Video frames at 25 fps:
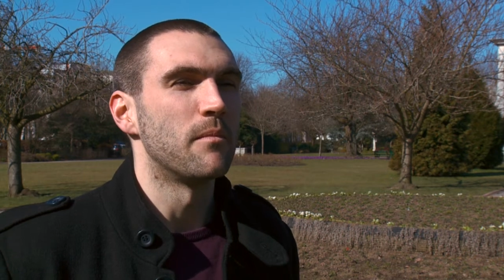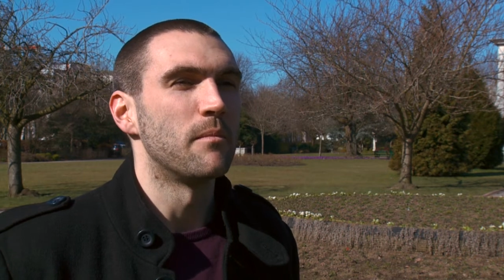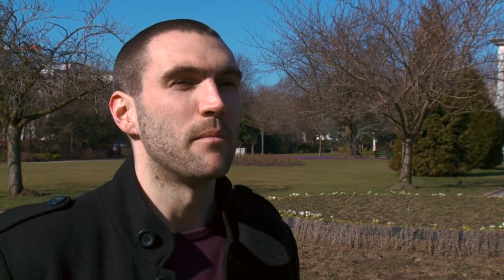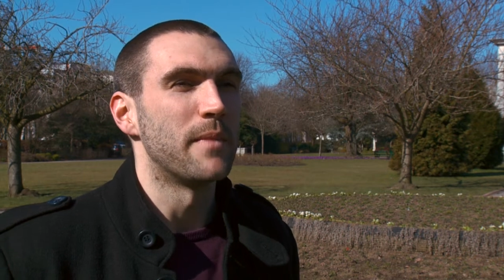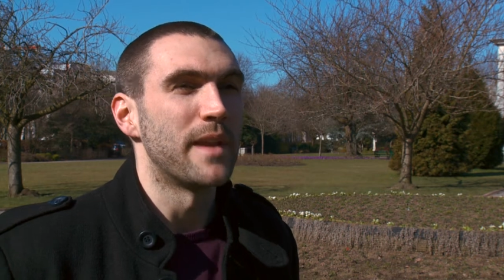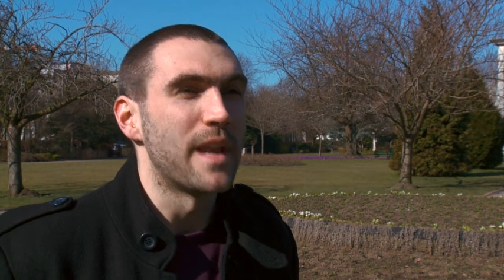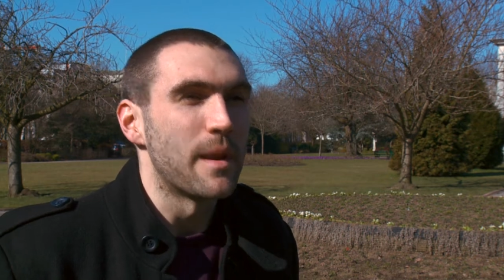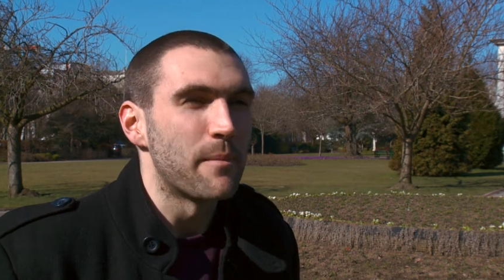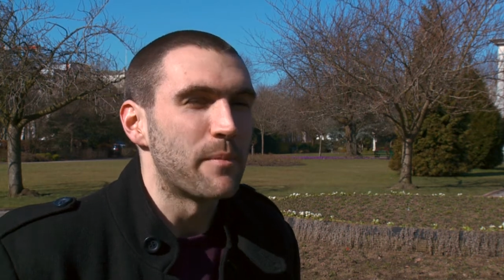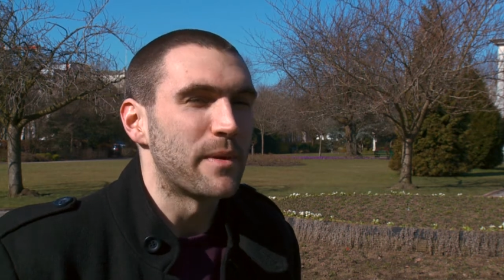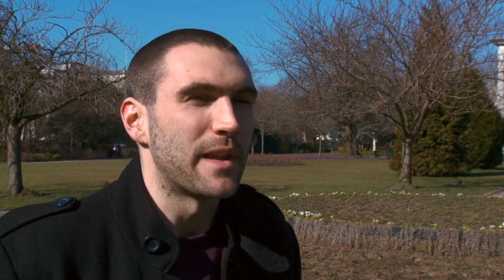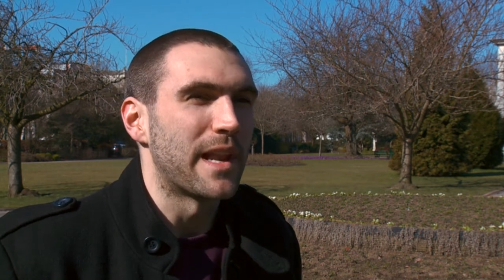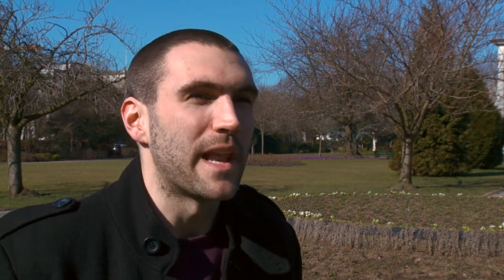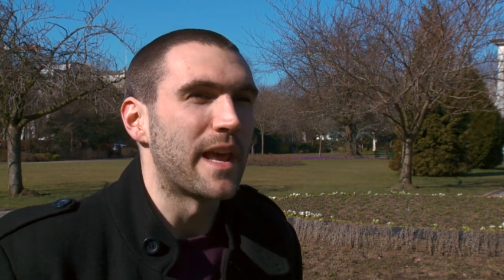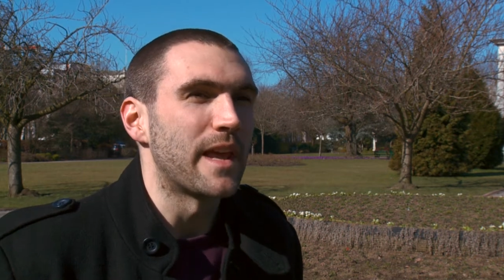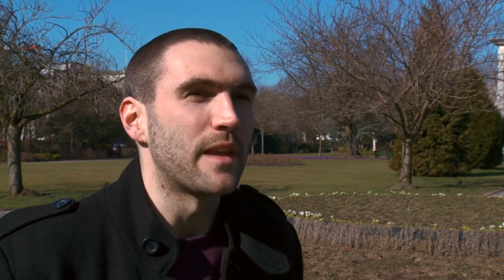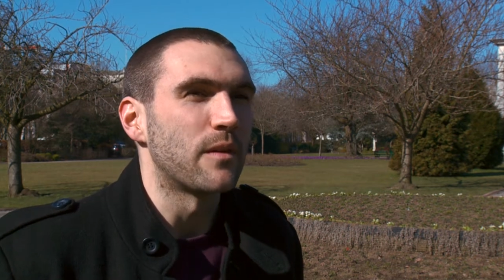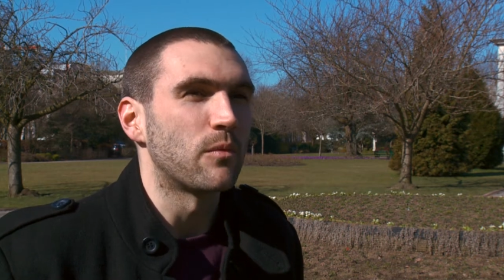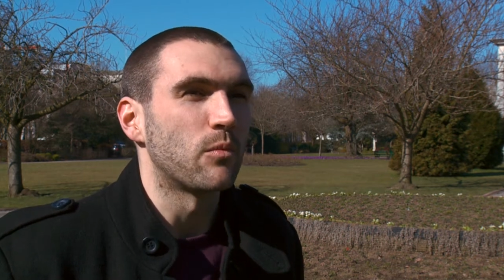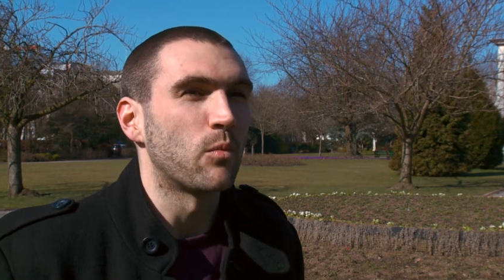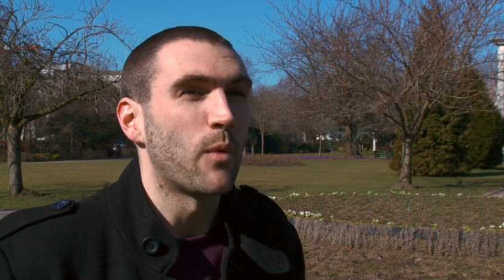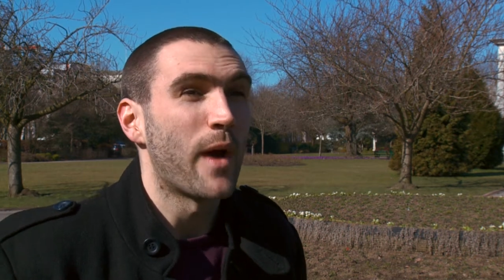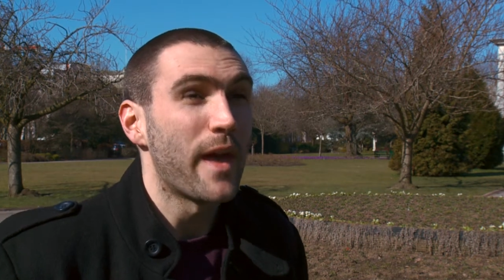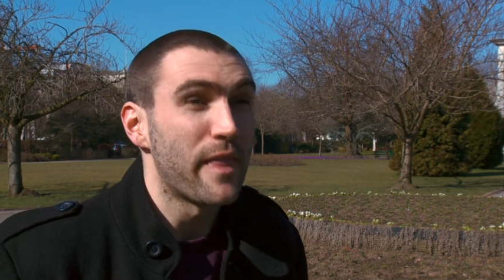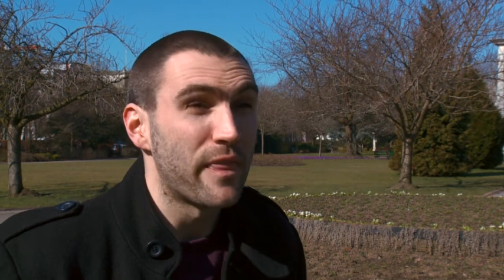manipulate
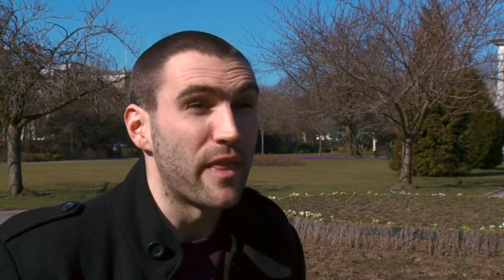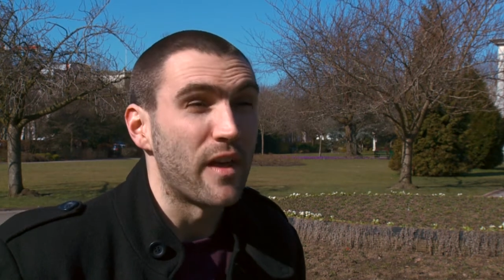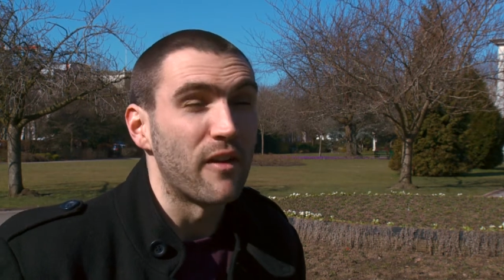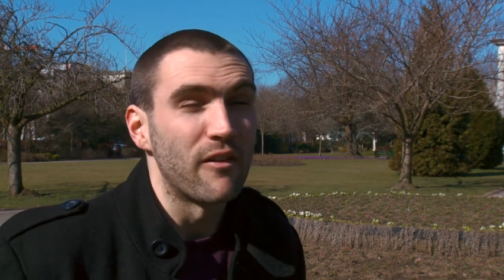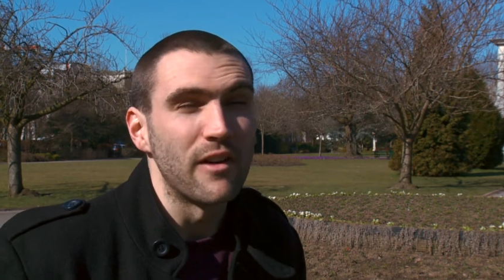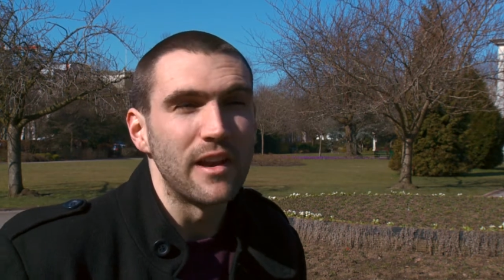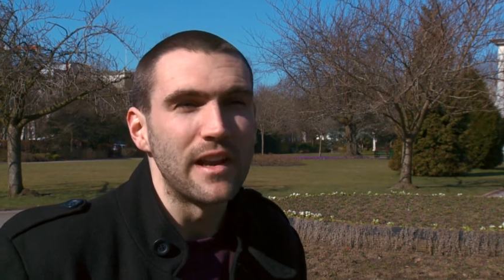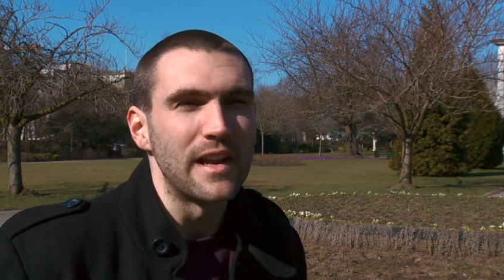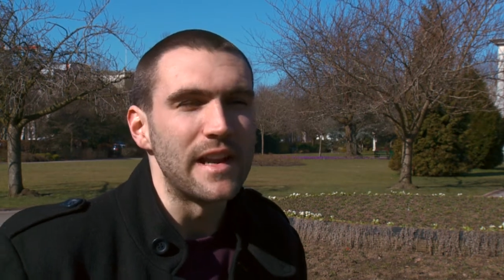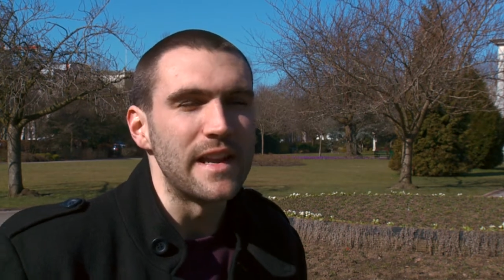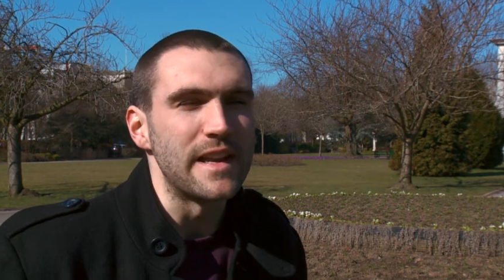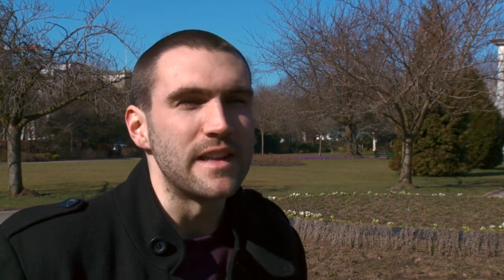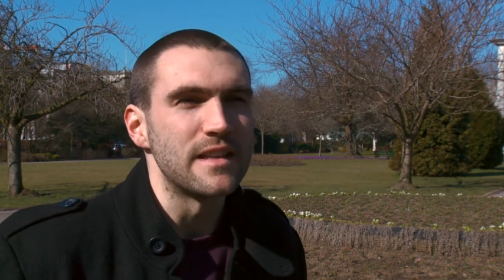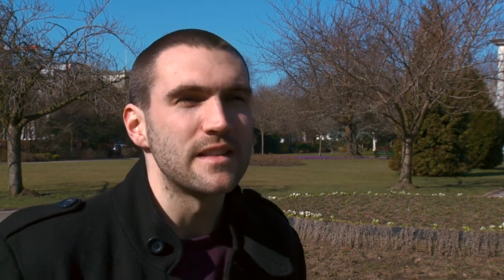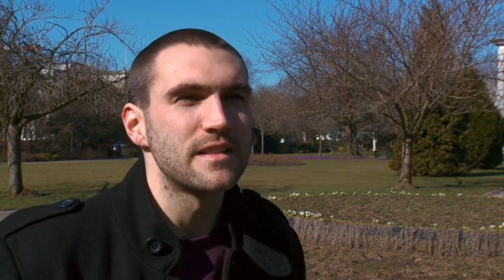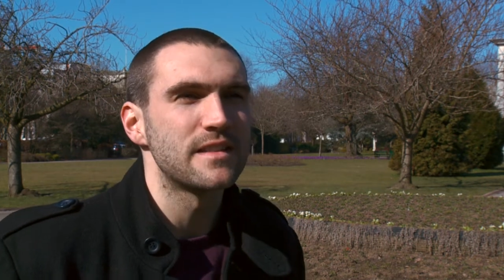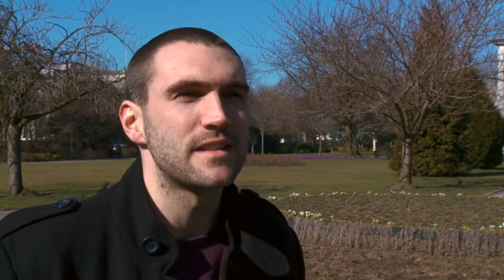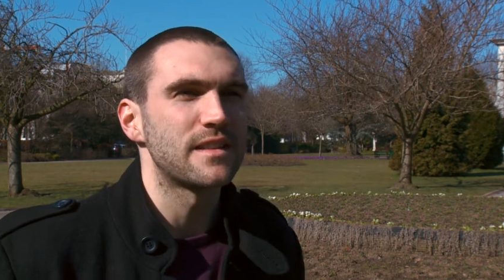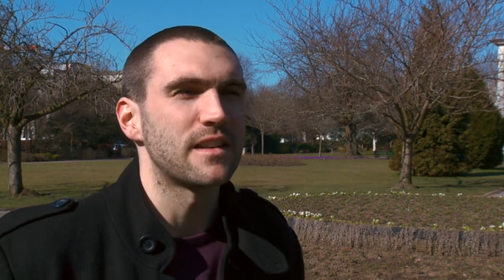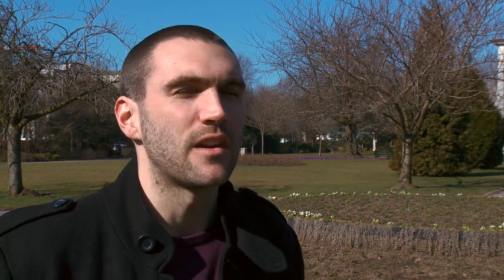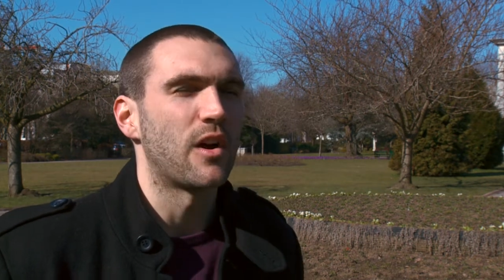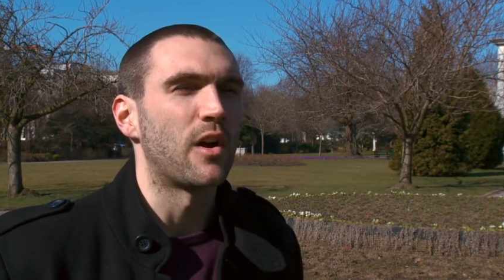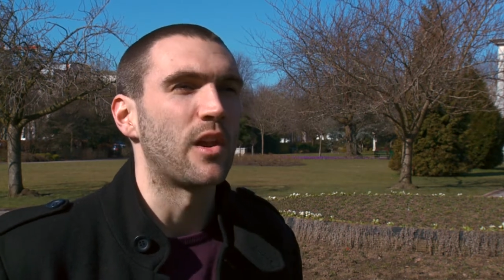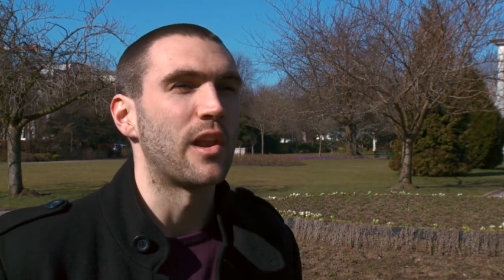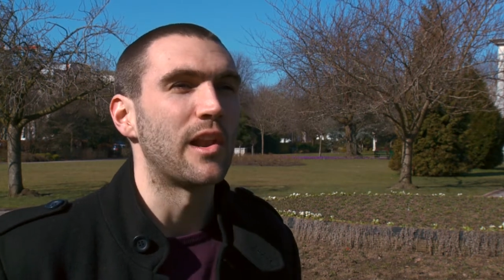weather, at
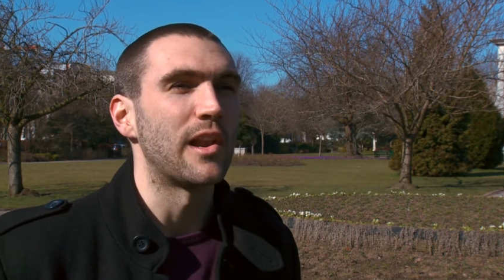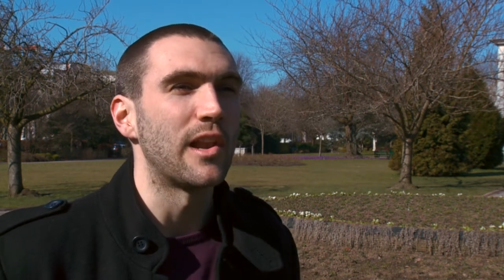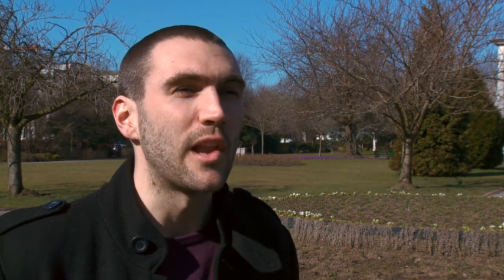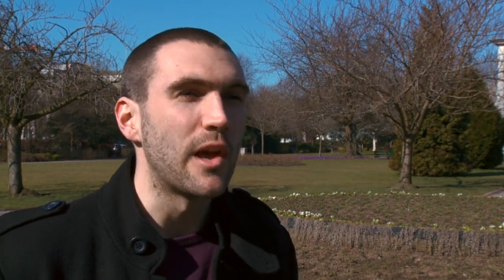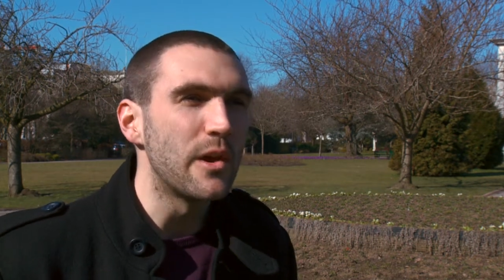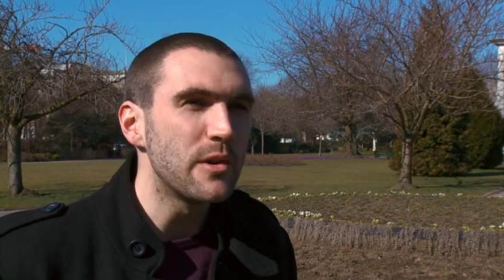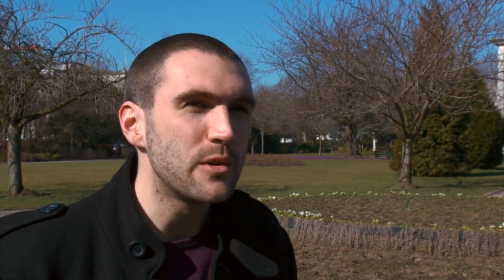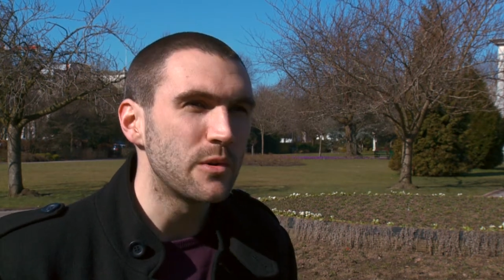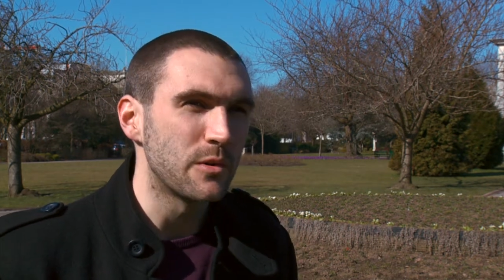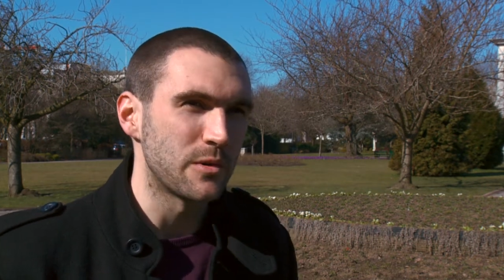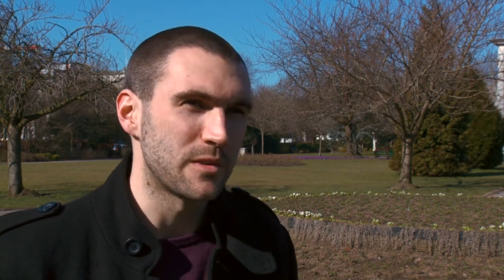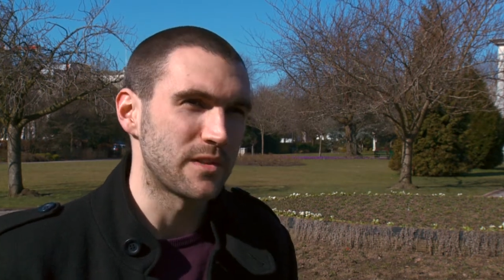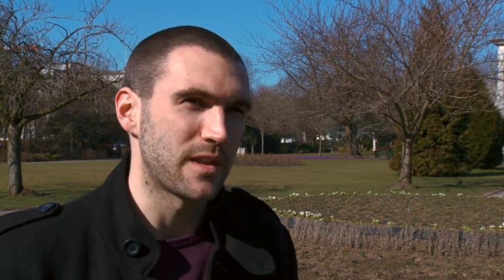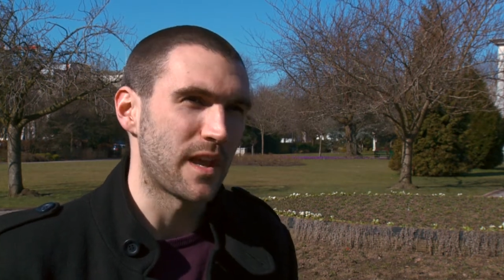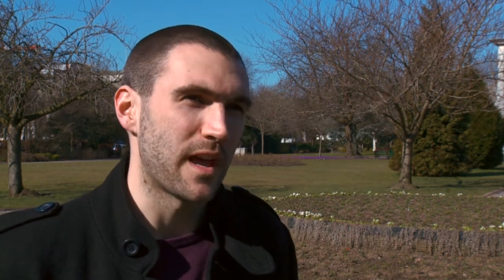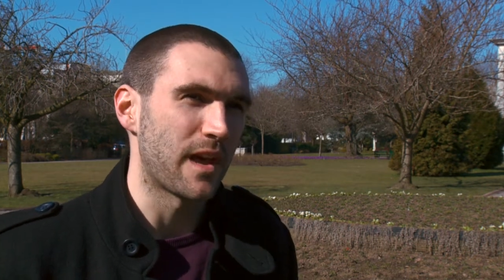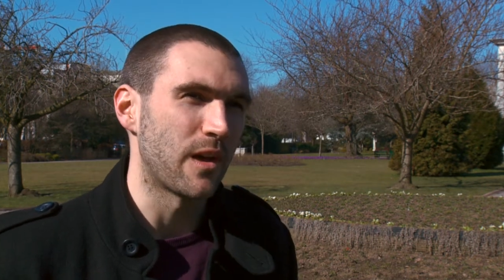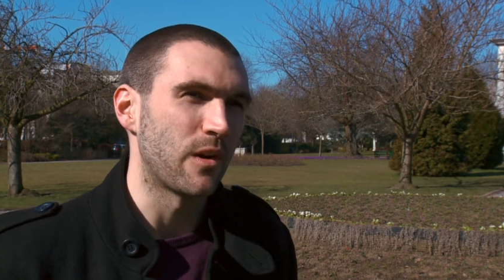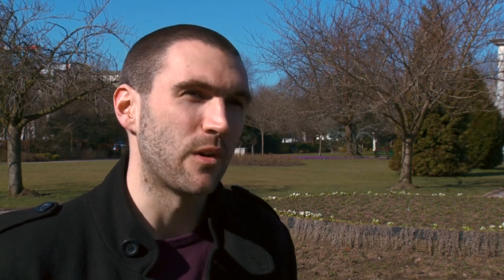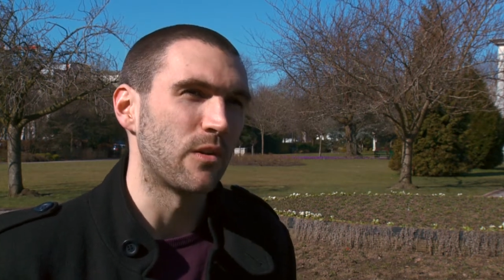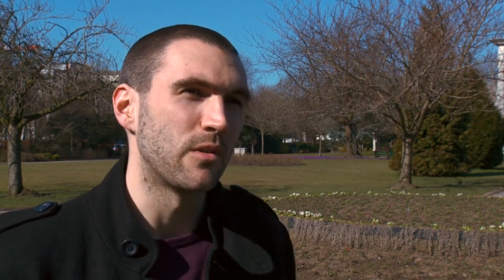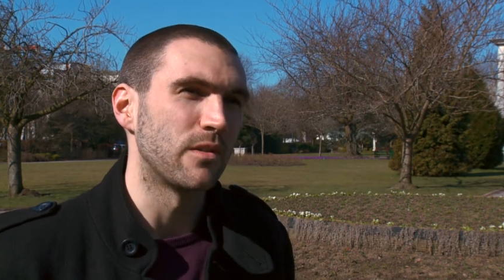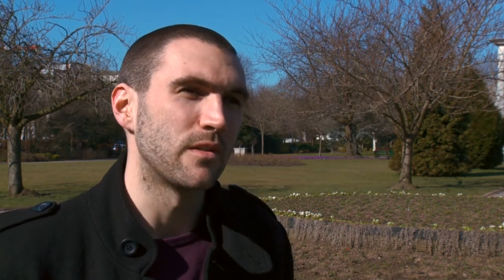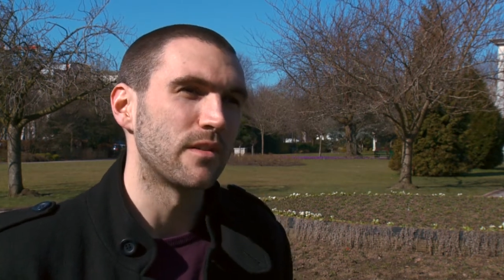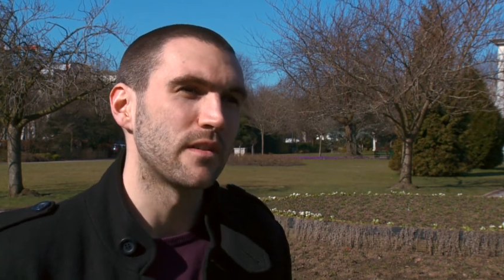least on a local
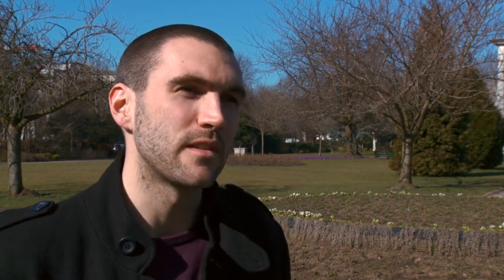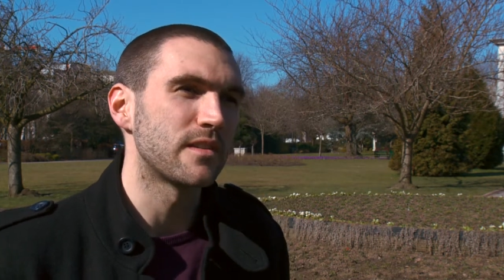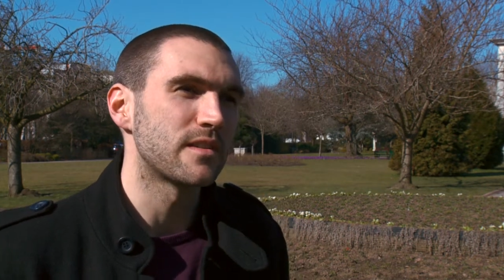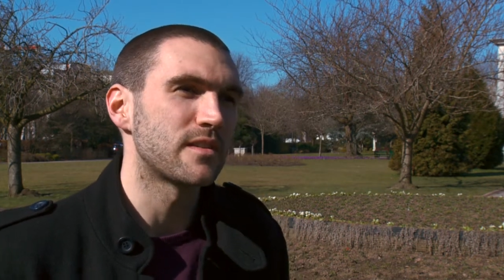scale.